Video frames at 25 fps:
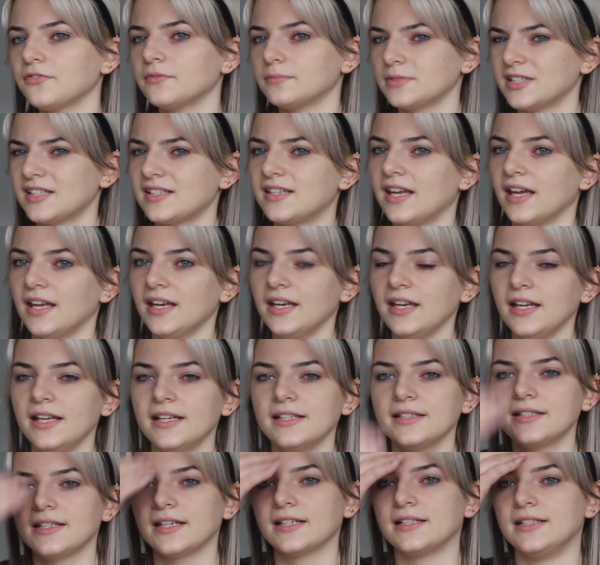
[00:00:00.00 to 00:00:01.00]
skin
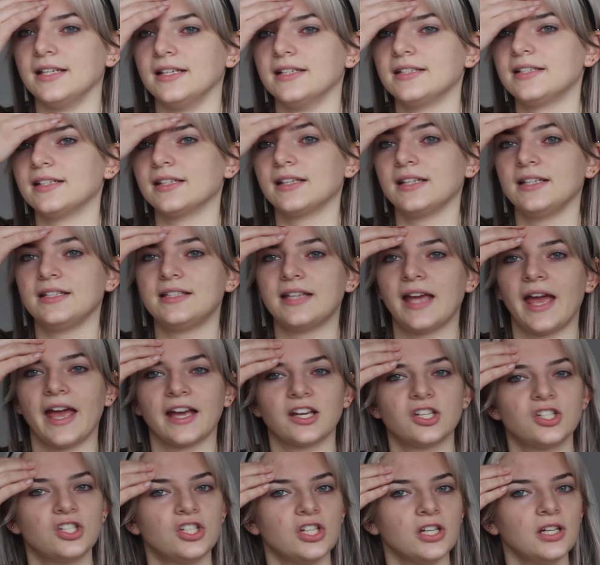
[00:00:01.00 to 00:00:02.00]
is like decently
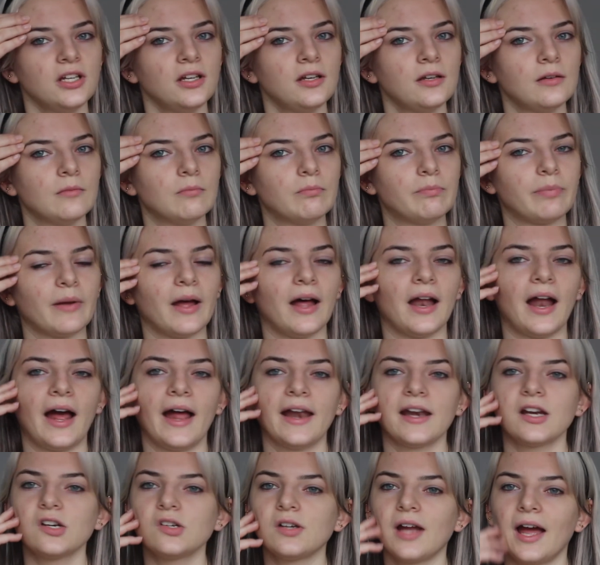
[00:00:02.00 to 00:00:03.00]
textured, but
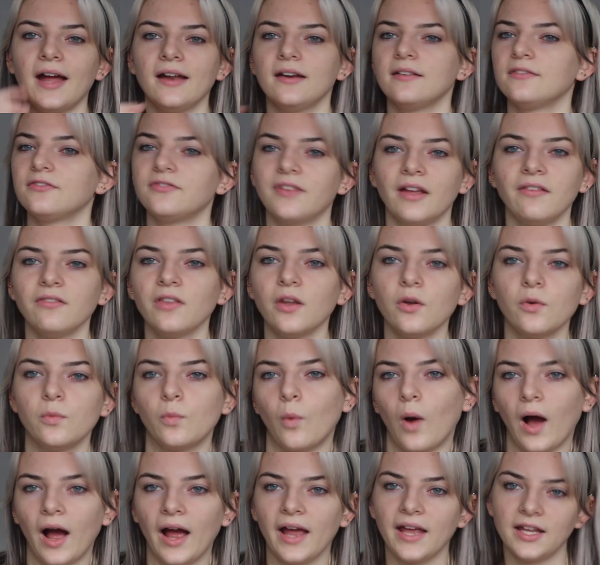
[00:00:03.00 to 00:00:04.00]
I've never
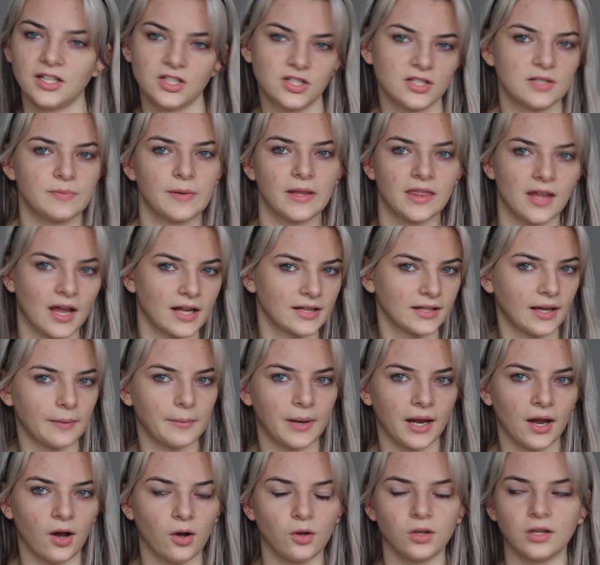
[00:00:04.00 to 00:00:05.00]
known why. It's just been like that
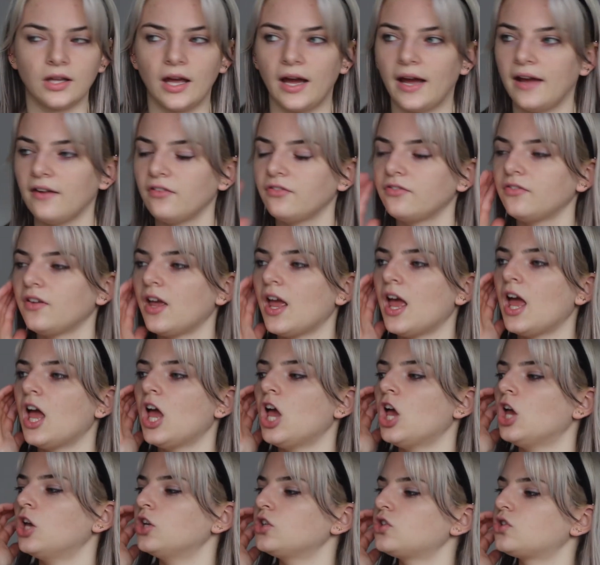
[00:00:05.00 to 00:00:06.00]
my whole life.
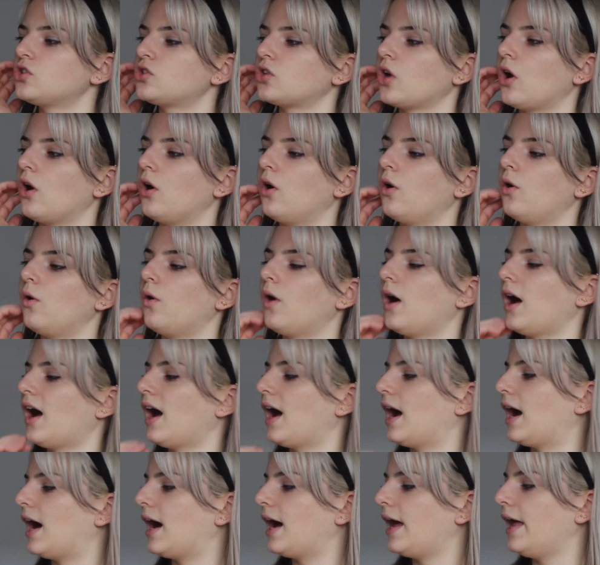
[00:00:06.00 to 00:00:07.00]
So
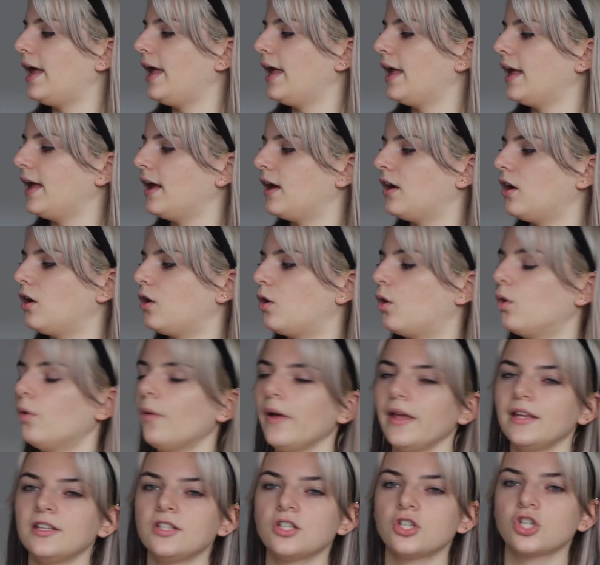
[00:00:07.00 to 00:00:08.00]
I
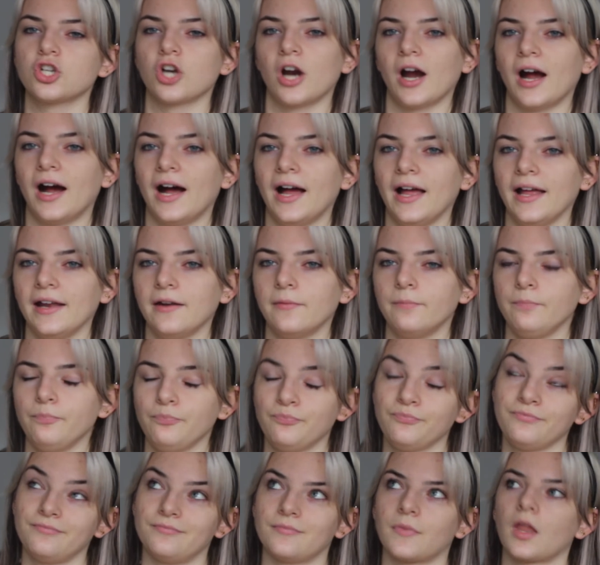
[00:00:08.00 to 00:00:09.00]
always tried,
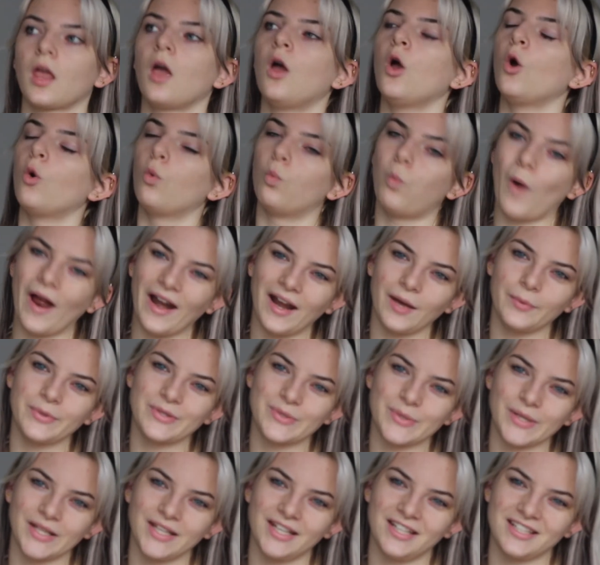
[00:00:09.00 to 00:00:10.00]
when I
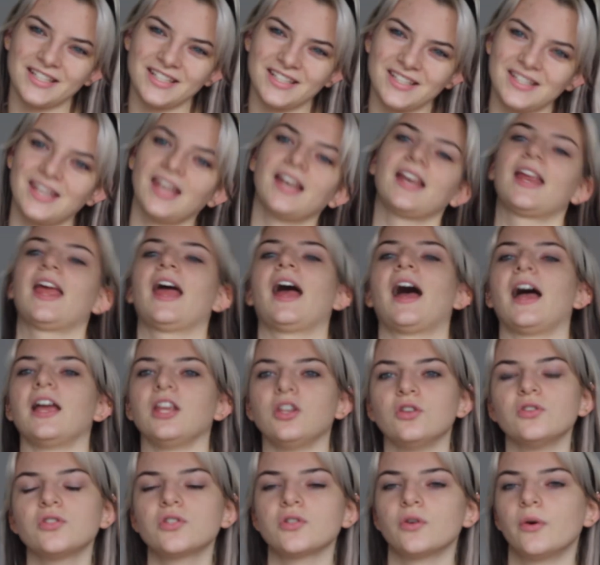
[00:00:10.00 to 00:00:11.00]
was really into skincare, I
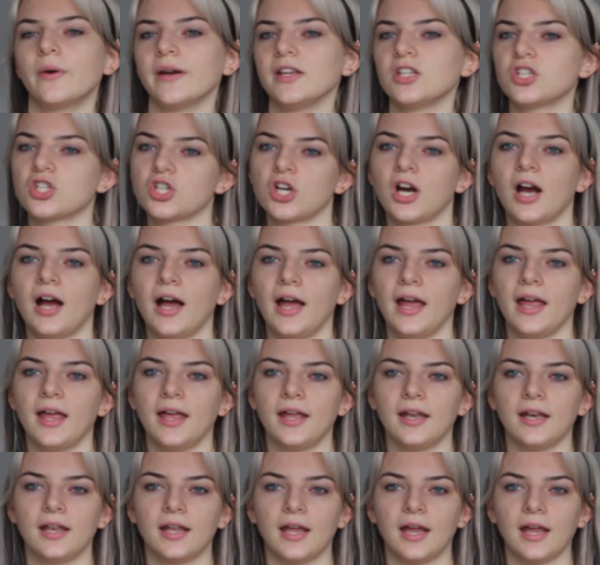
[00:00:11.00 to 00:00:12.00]
used to always try
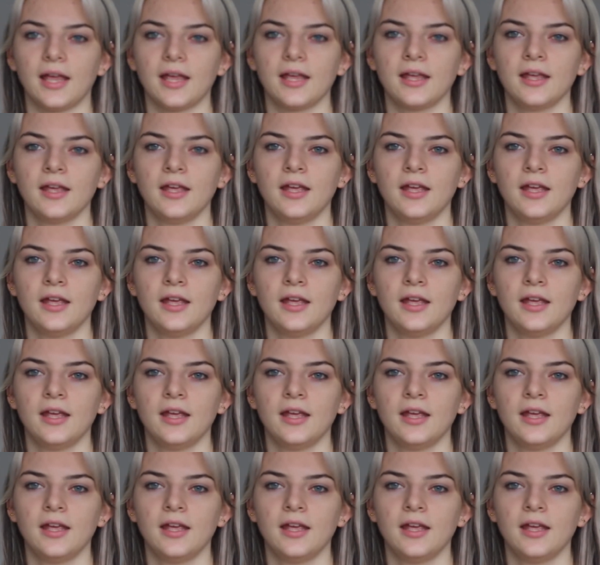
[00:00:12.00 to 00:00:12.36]
and like